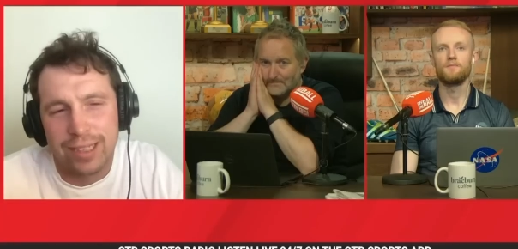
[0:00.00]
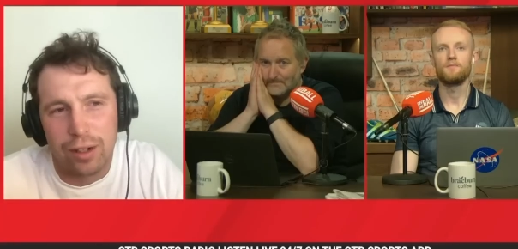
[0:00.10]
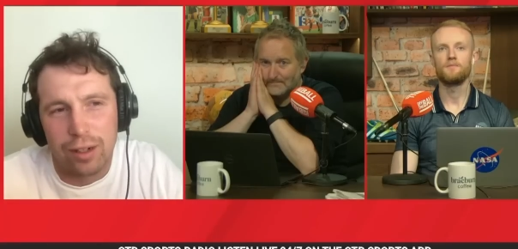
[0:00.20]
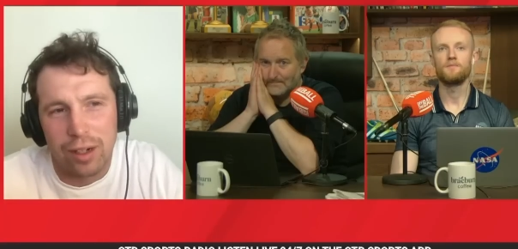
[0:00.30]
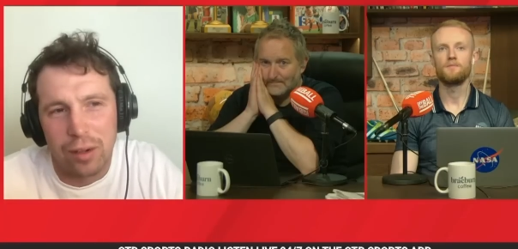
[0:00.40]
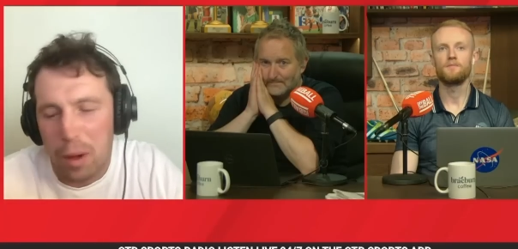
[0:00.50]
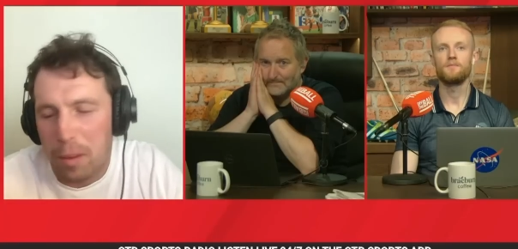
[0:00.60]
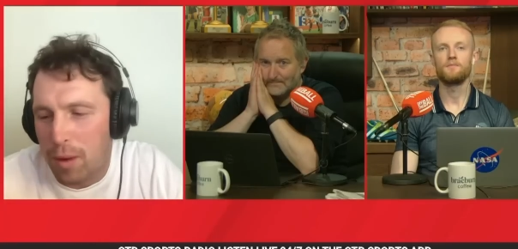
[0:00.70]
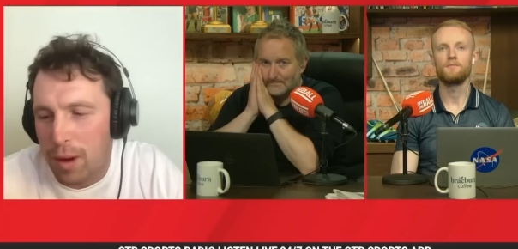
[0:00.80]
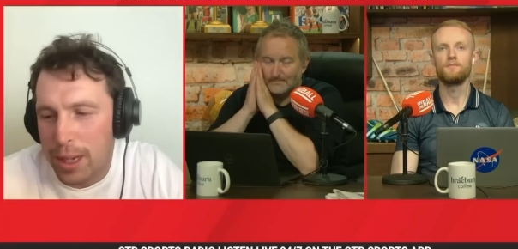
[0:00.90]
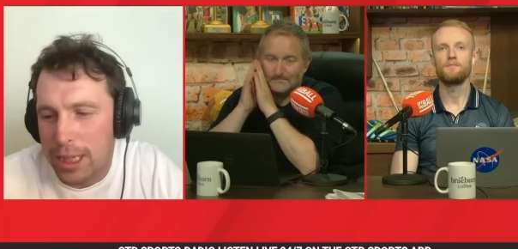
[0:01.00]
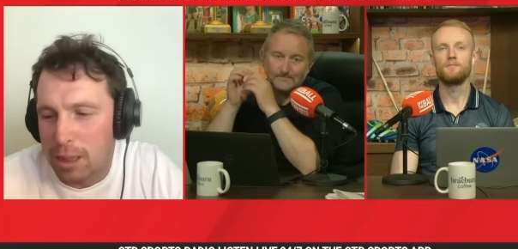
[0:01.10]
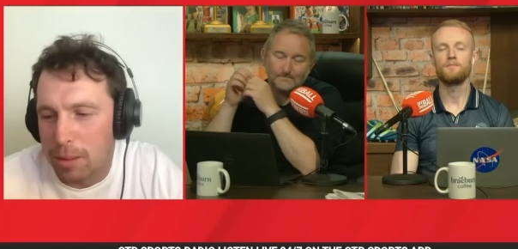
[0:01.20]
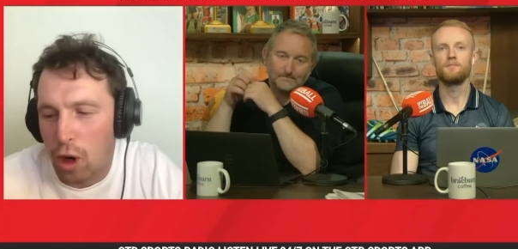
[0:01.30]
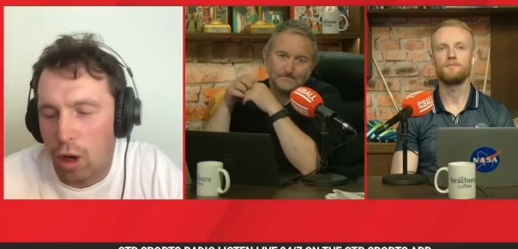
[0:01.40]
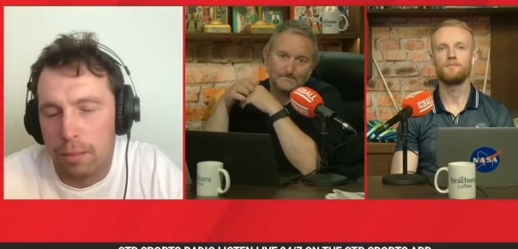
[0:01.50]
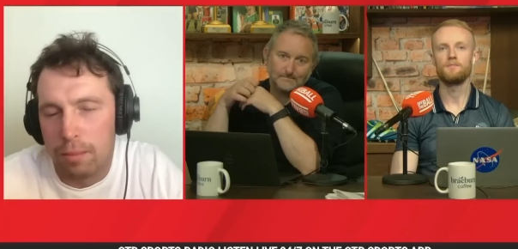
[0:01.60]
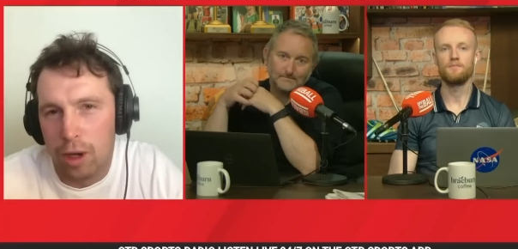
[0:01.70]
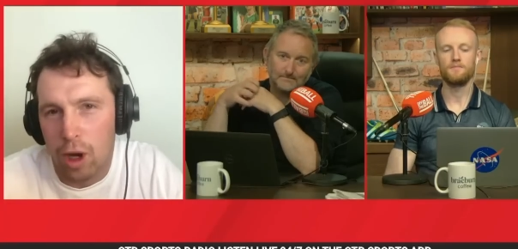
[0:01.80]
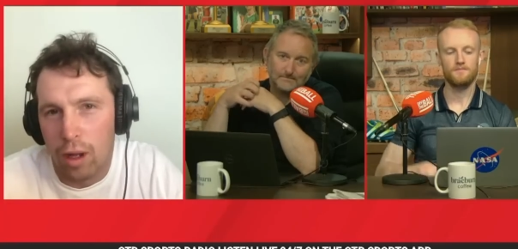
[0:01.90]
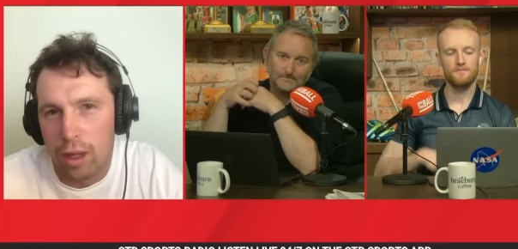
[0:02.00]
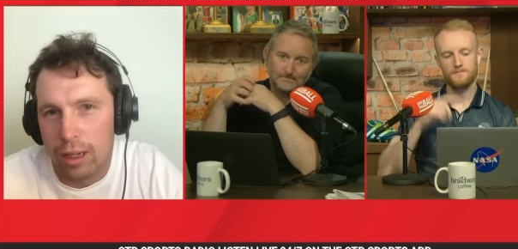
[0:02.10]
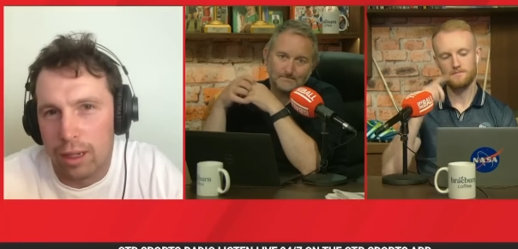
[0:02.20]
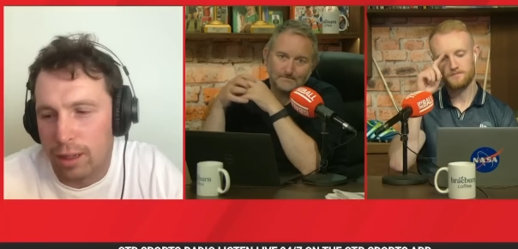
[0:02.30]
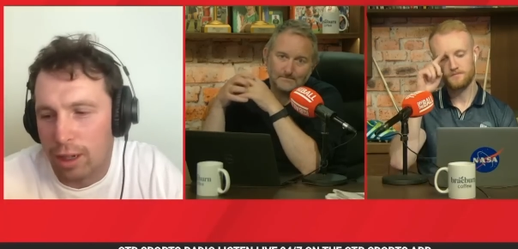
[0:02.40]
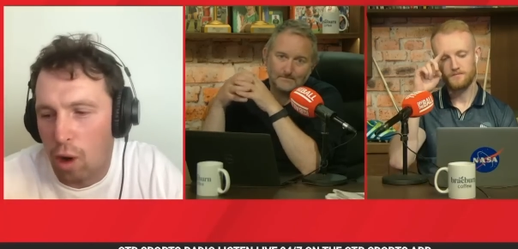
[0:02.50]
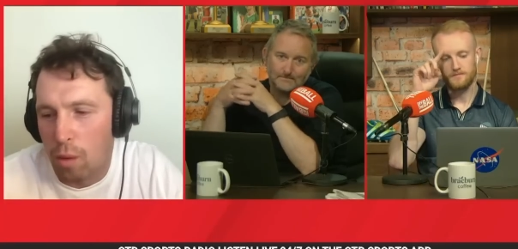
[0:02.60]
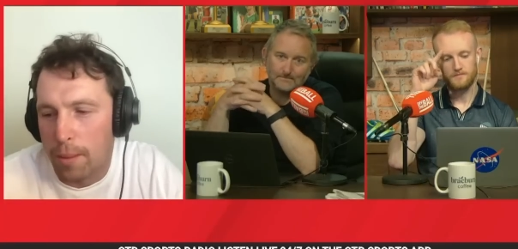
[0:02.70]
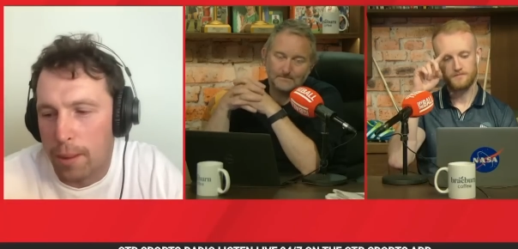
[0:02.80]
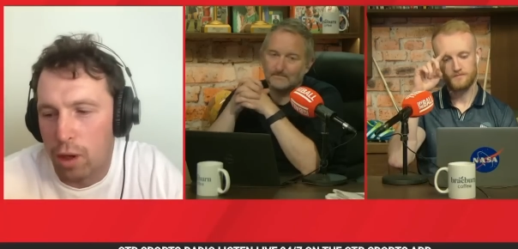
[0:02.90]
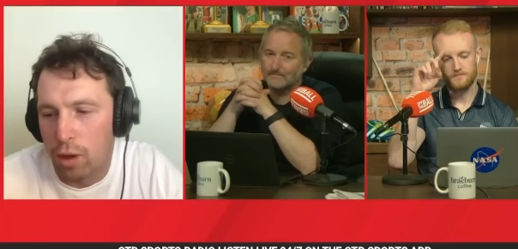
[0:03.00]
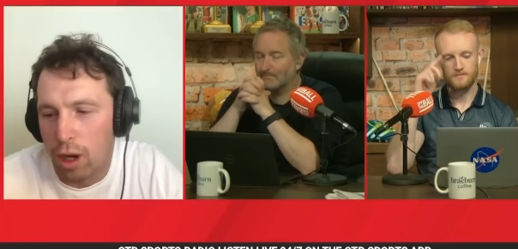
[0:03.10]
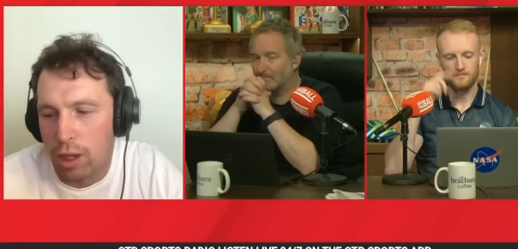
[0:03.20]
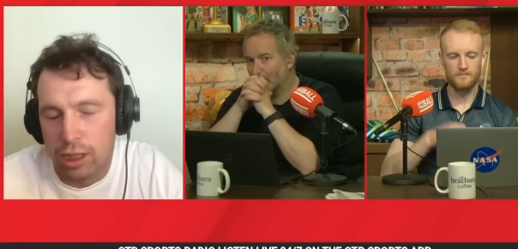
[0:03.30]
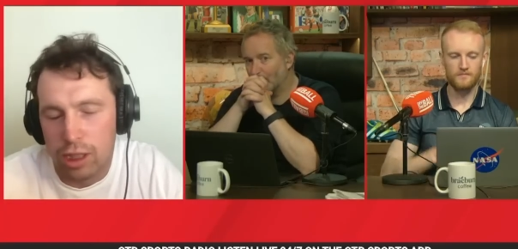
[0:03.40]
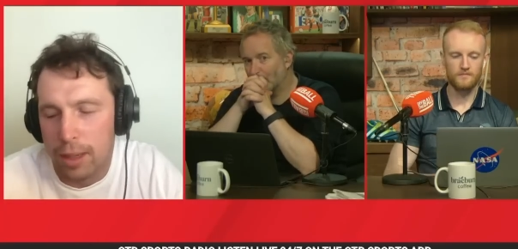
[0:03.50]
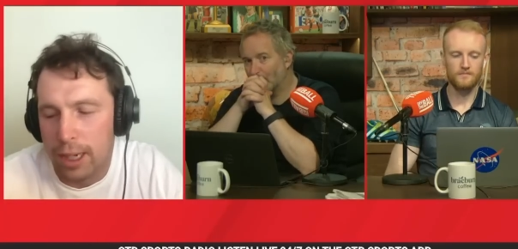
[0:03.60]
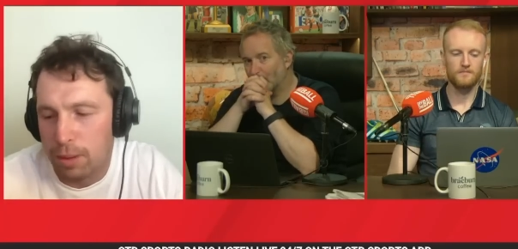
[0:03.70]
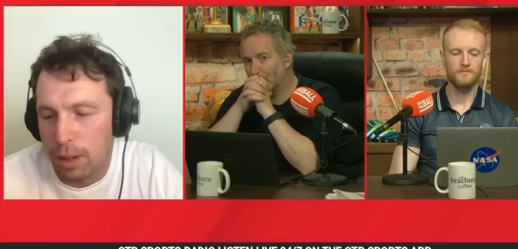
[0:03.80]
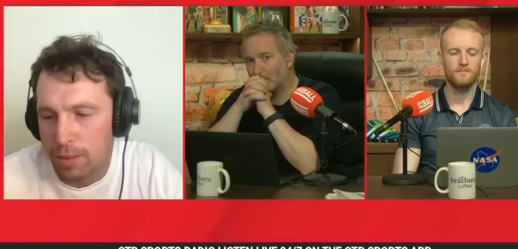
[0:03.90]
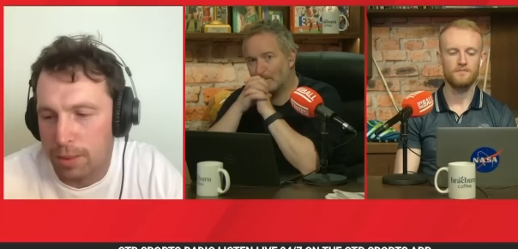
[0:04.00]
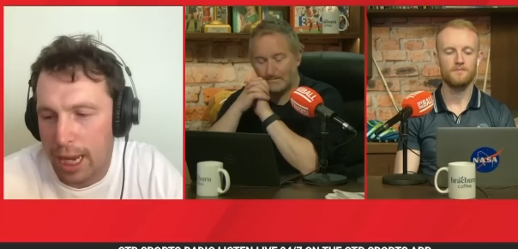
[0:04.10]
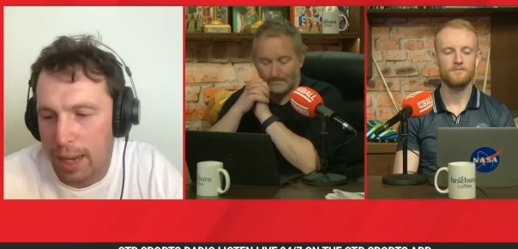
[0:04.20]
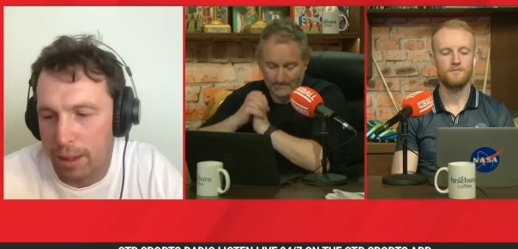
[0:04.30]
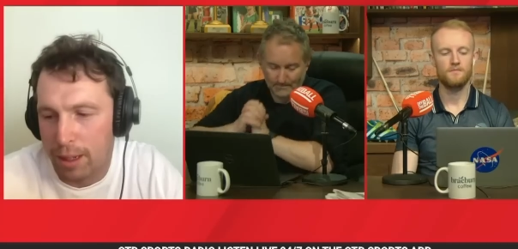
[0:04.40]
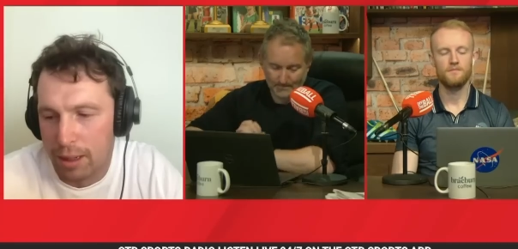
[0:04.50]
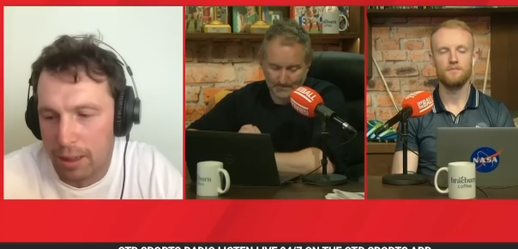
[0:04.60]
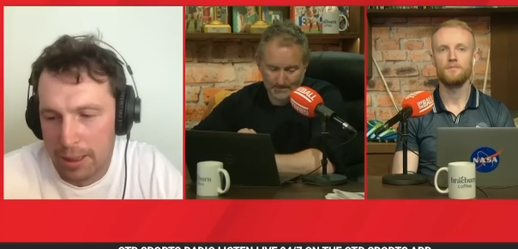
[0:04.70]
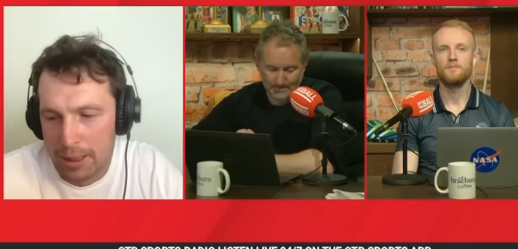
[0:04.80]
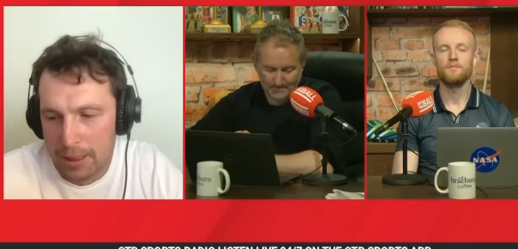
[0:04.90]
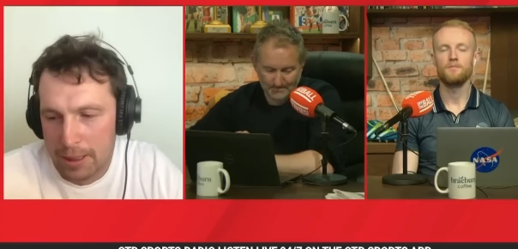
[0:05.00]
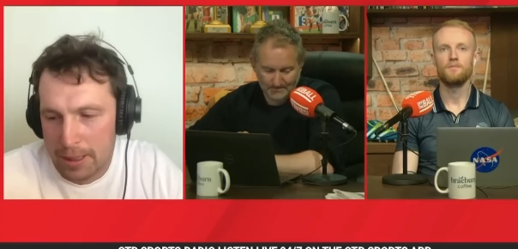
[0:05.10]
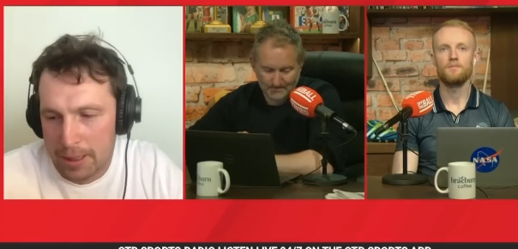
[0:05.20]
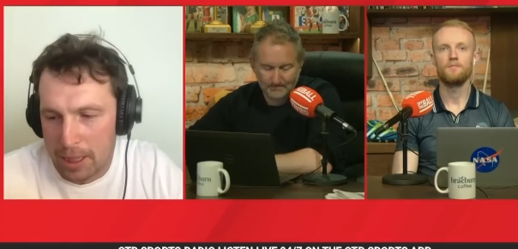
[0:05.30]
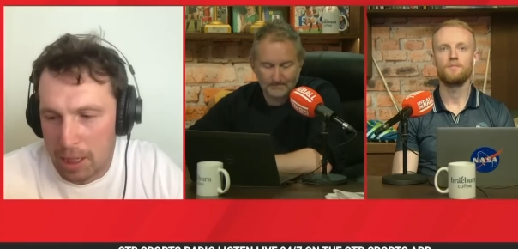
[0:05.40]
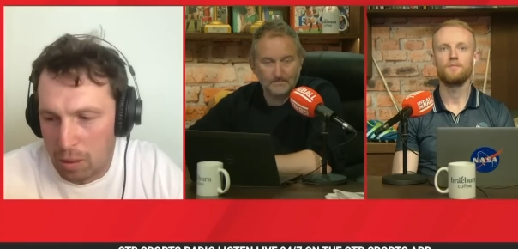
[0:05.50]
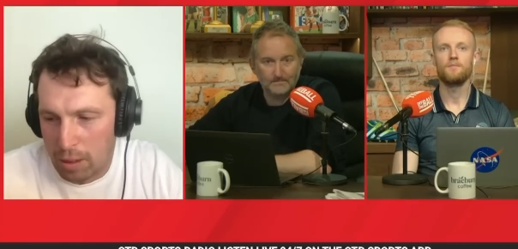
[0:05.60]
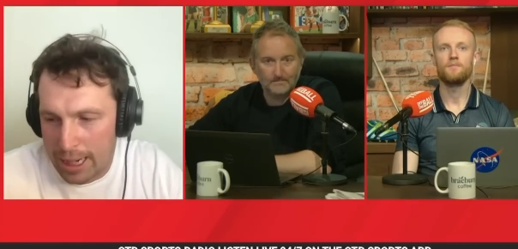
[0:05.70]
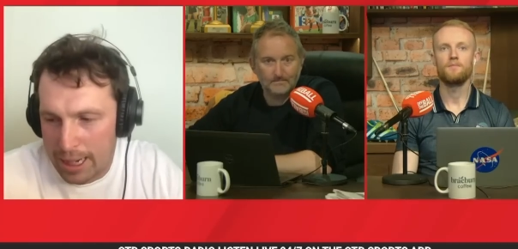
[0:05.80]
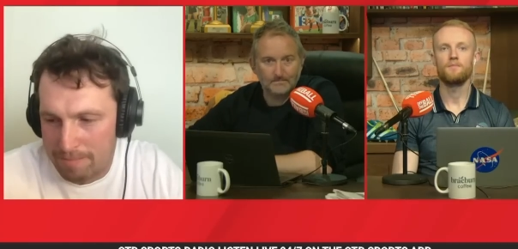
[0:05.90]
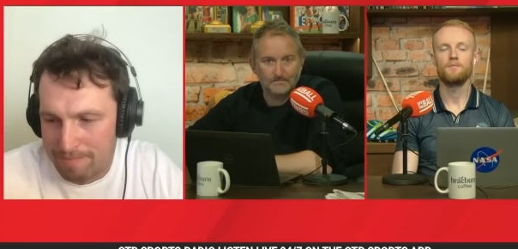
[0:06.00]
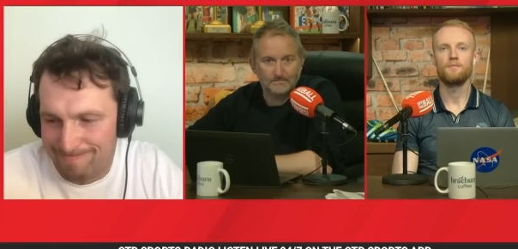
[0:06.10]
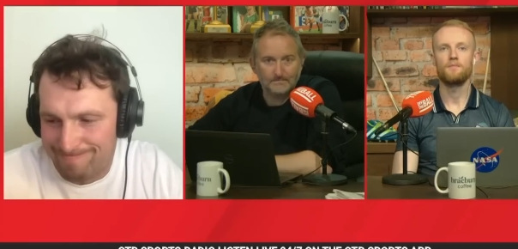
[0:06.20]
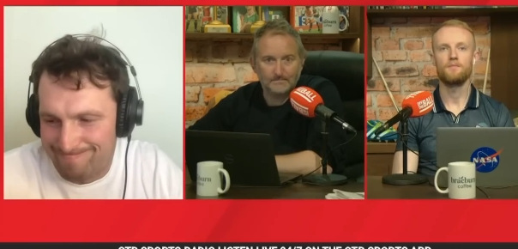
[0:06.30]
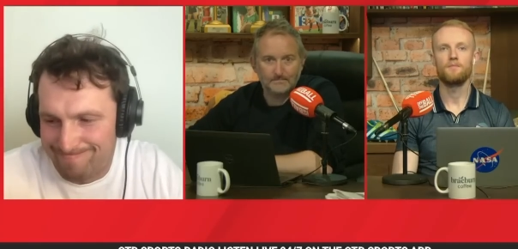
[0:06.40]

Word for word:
Speaker 1: They're, they're, we, we mentioned the McCurry call, the, the Comer and McHugh calls, and some of these possibly can't be, you know, um,